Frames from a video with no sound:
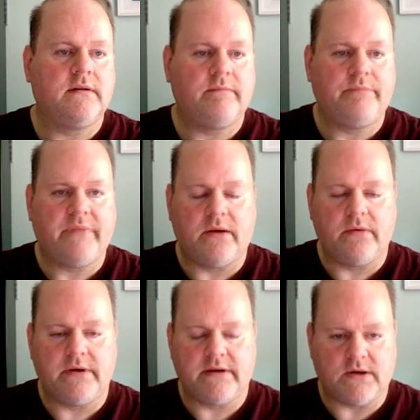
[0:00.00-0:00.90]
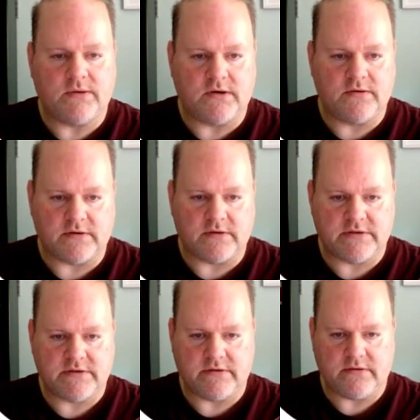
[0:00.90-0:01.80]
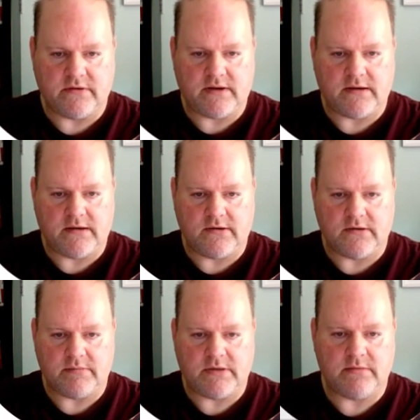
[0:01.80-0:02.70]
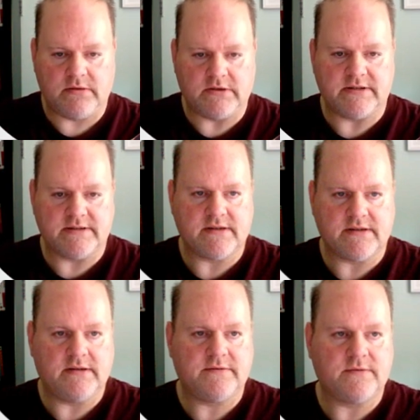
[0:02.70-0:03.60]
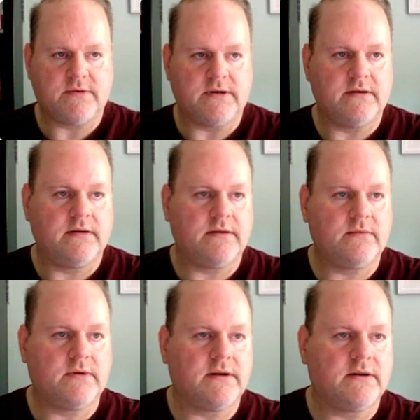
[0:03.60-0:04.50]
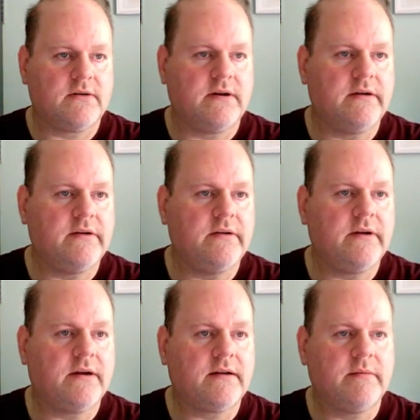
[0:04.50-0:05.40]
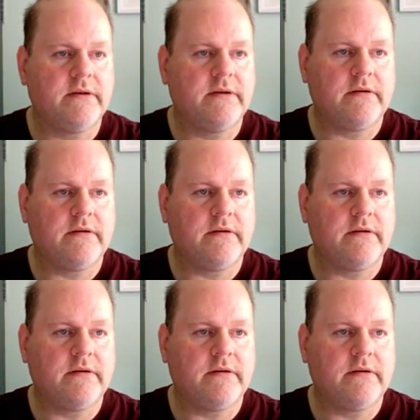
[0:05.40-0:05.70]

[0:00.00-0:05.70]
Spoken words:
now we can go over to our publishing software, and we're going to create a new document.